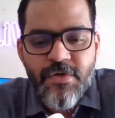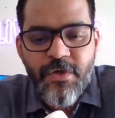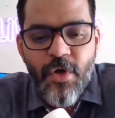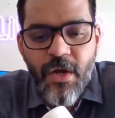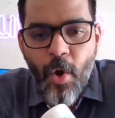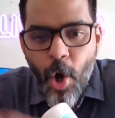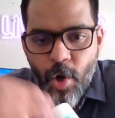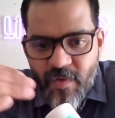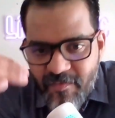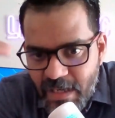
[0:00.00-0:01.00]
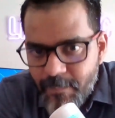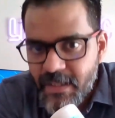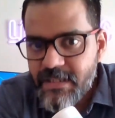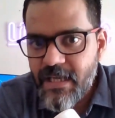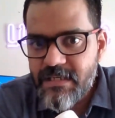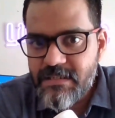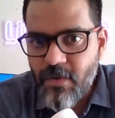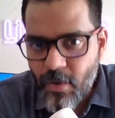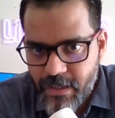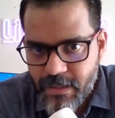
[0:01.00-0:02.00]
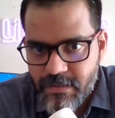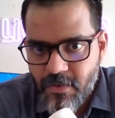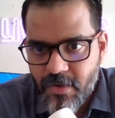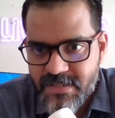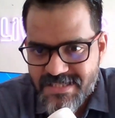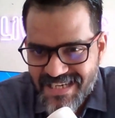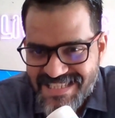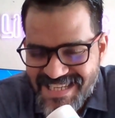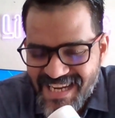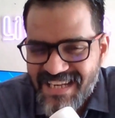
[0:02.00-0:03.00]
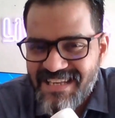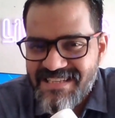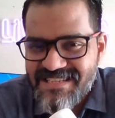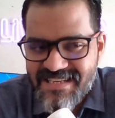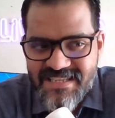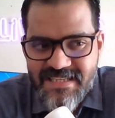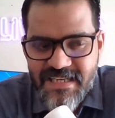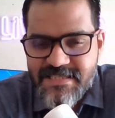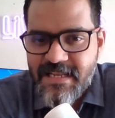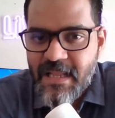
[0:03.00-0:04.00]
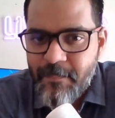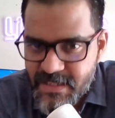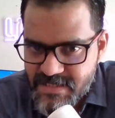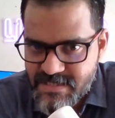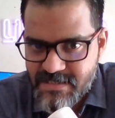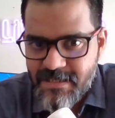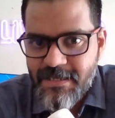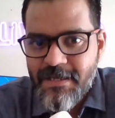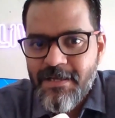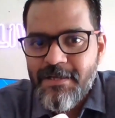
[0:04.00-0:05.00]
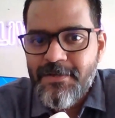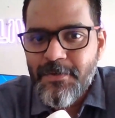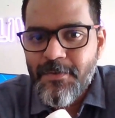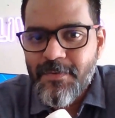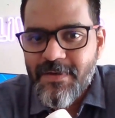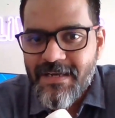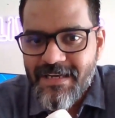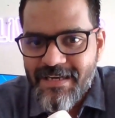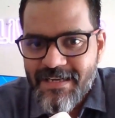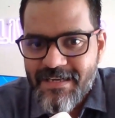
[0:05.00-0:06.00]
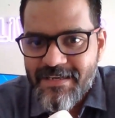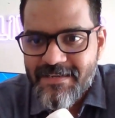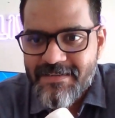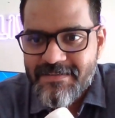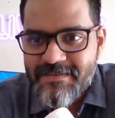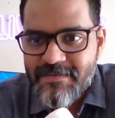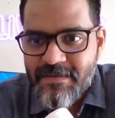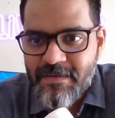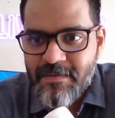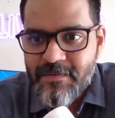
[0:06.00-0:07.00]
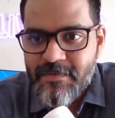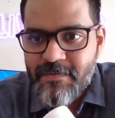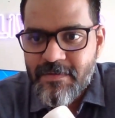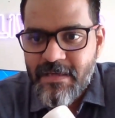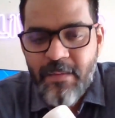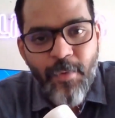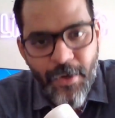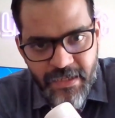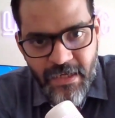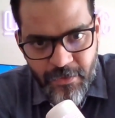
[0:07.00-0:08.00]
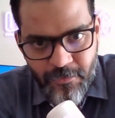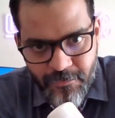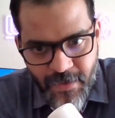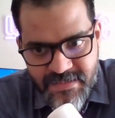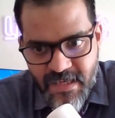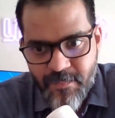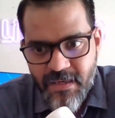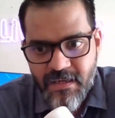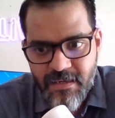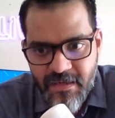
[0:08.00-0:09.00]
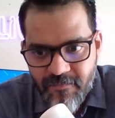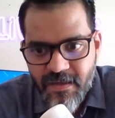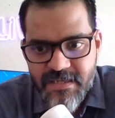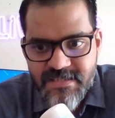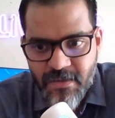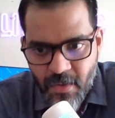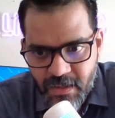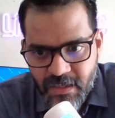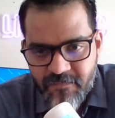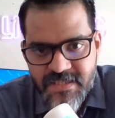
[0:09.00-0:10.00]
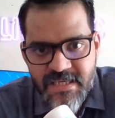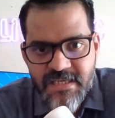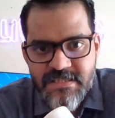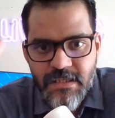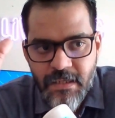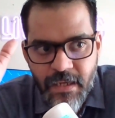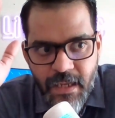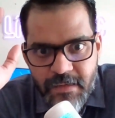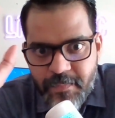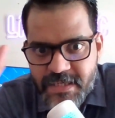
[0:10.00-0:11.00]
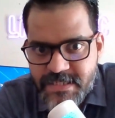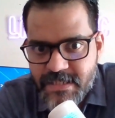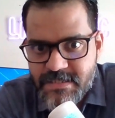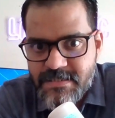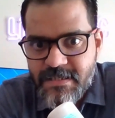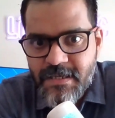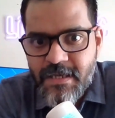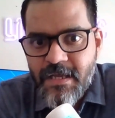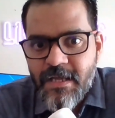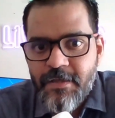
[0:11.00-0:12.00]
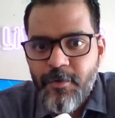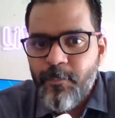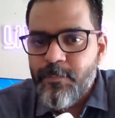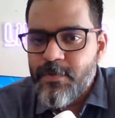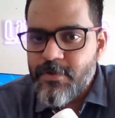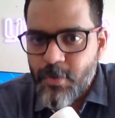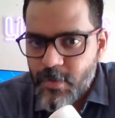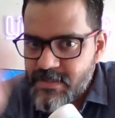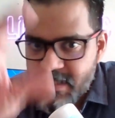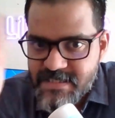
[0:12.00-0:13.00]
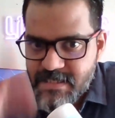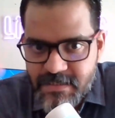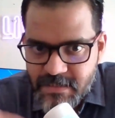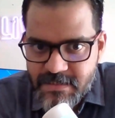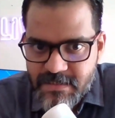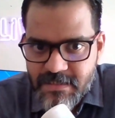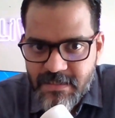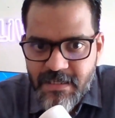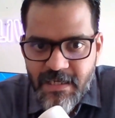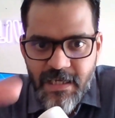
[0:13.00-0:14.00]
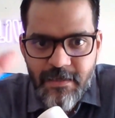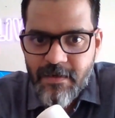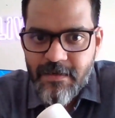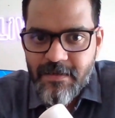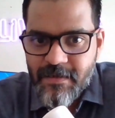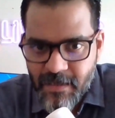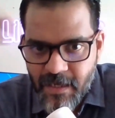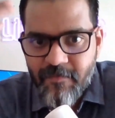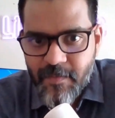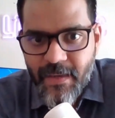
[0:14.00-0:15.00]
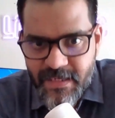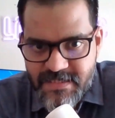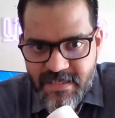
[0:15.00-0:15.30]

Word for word: so you are overwhelming that organ or stretching it stretching its limits to uh, uh, in protecting you for example liver is an organ which has great patience you throw things at it, it will recover by